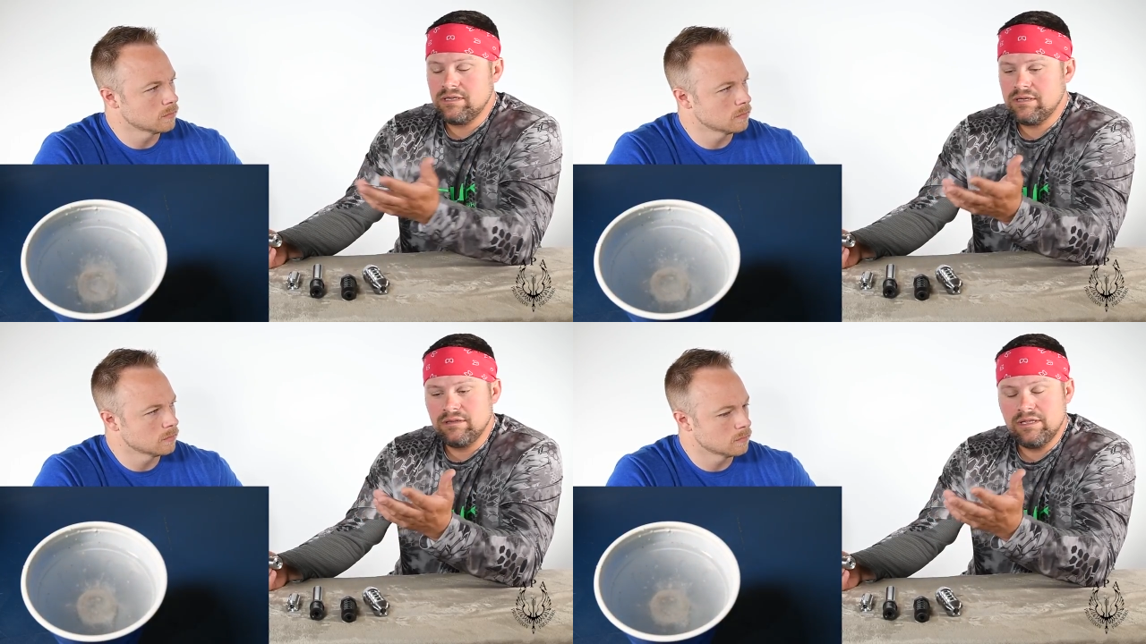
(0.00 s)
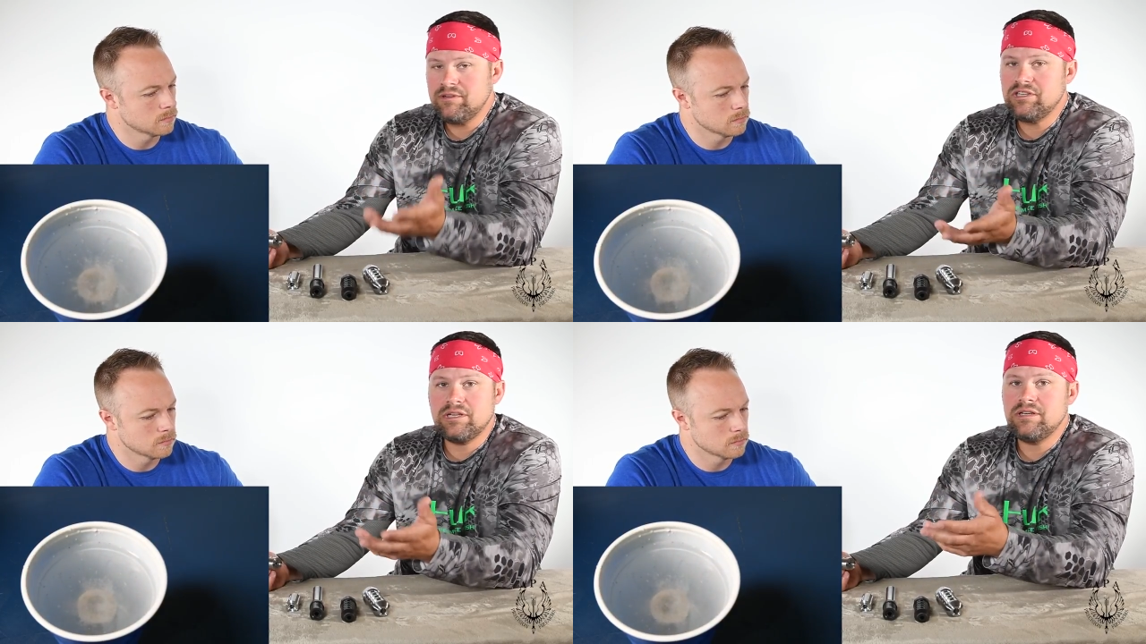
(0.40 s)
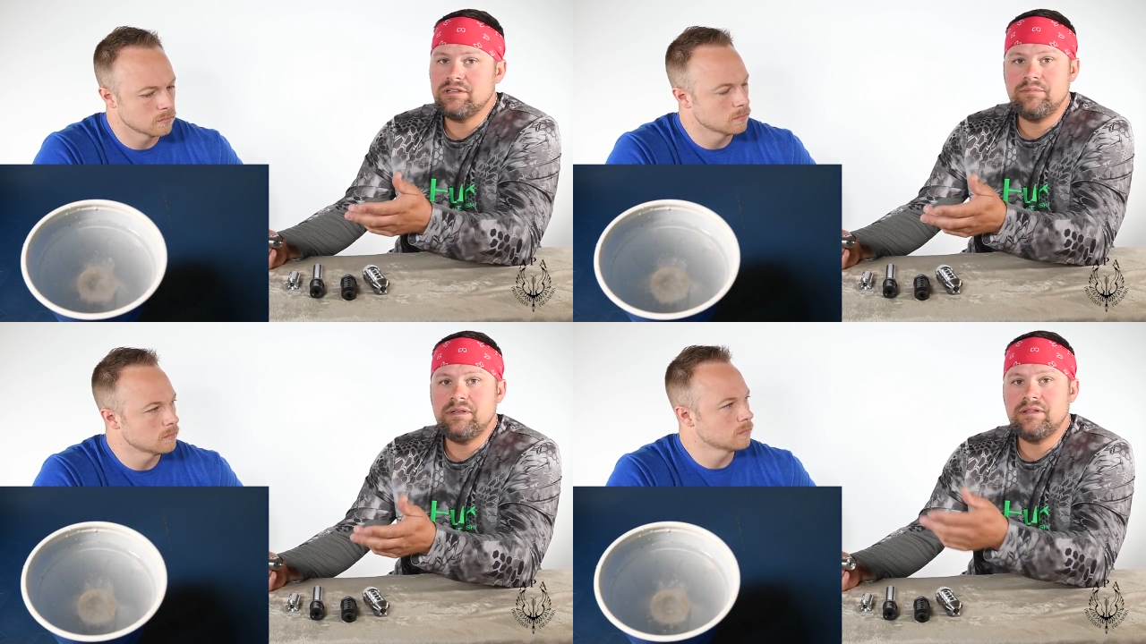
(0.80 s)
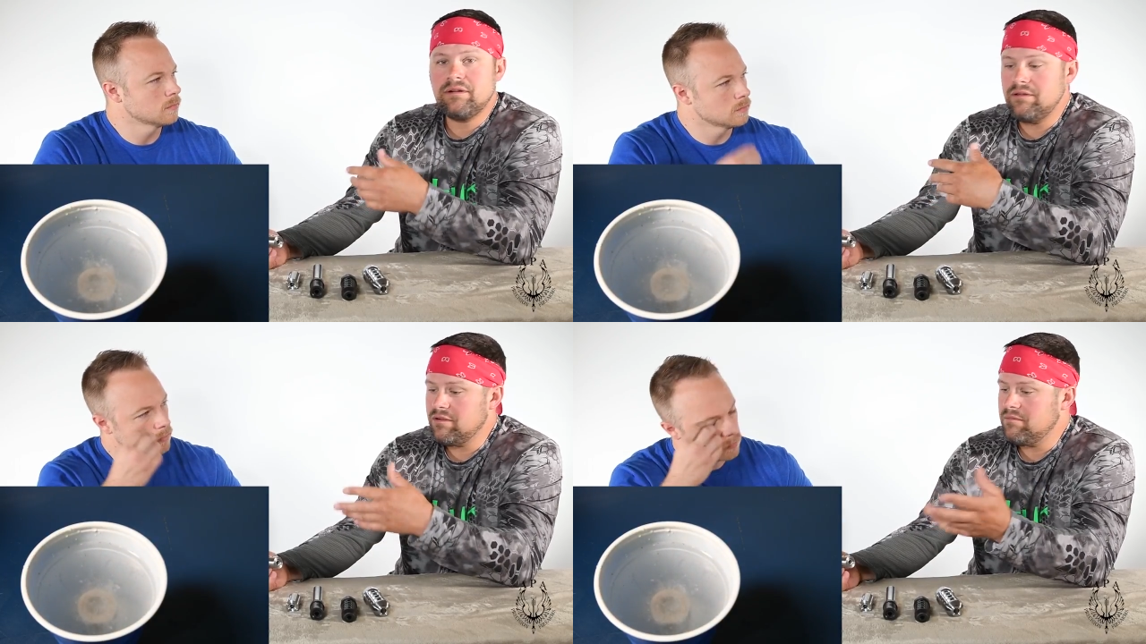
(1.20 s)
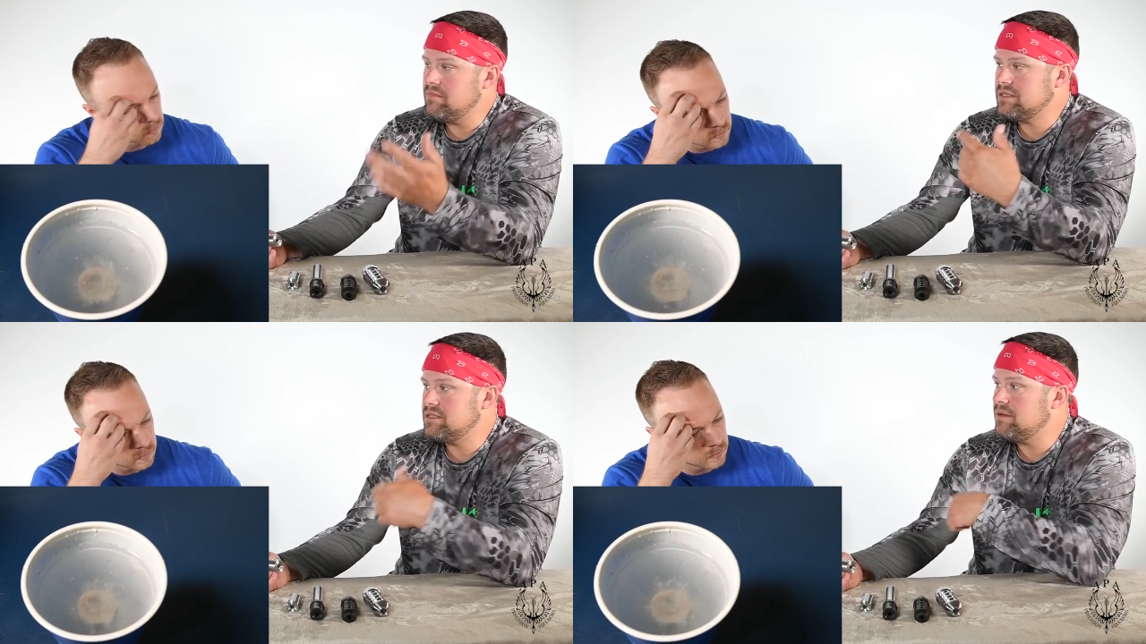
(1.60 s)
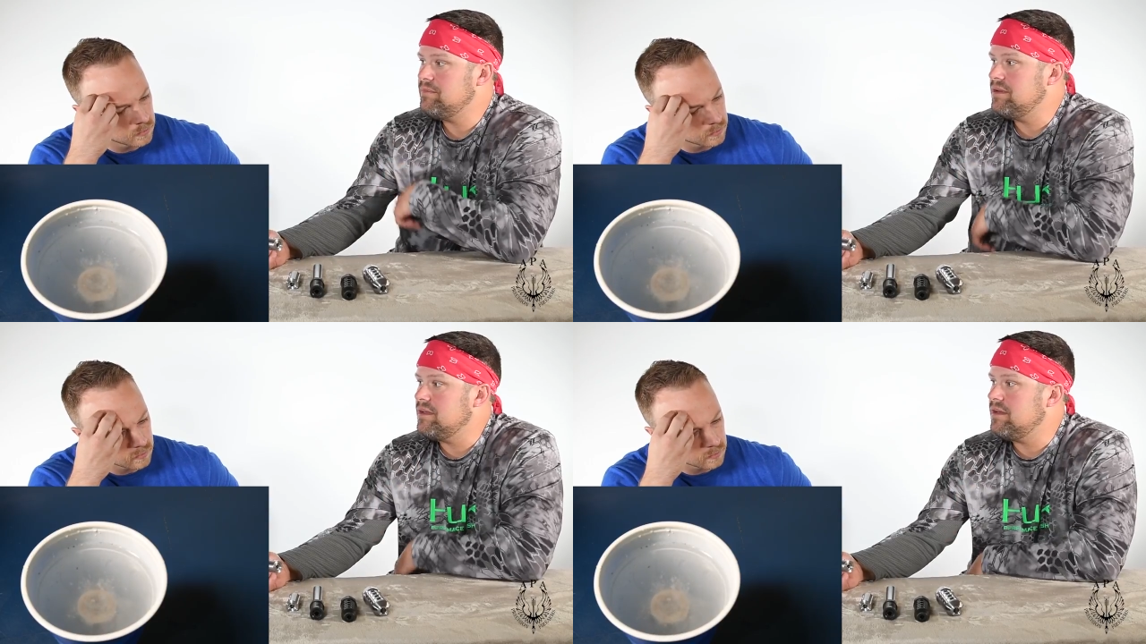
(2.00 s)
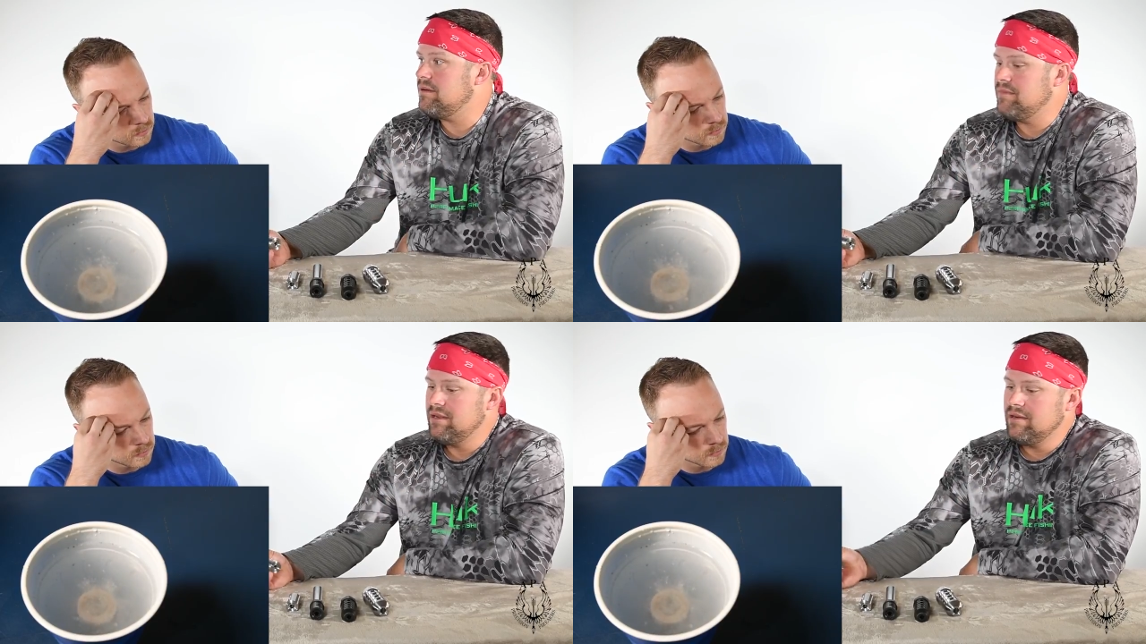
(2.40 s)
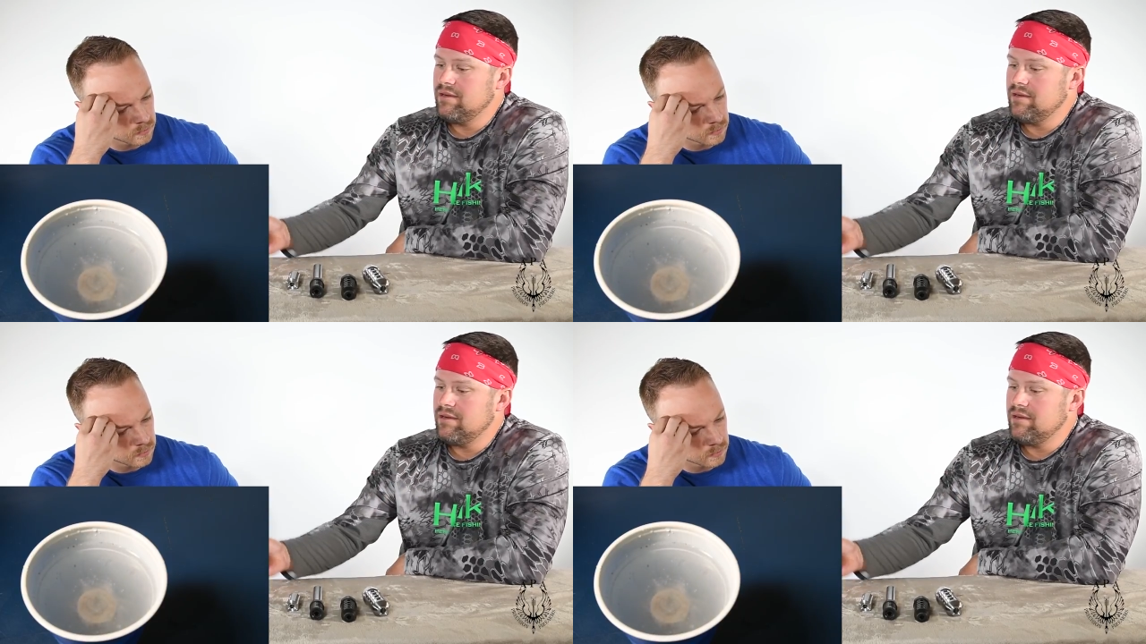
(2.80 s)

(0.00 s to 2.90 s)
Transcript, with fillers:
Speaker 1: Uh, Lemi Shine should be there. You can mix it up in a cup.